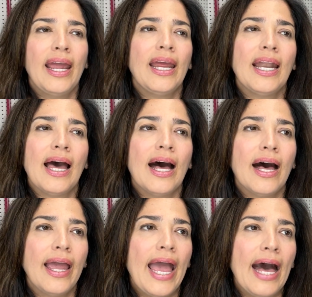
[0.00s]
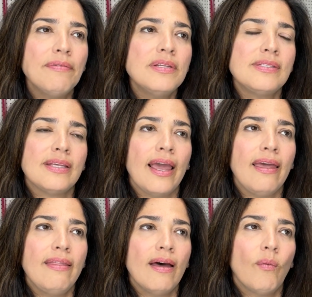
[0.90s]
and I have to
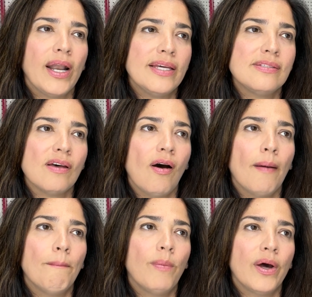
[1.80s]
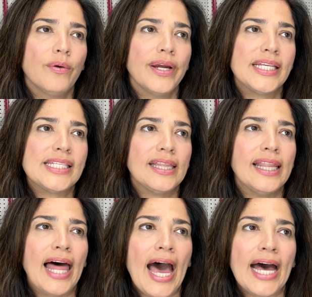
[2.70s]
say that when I saw Butterick's
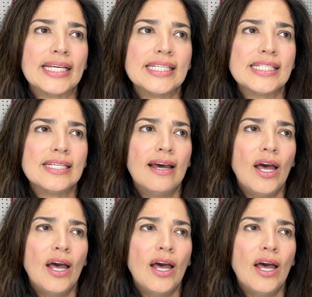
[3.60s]
last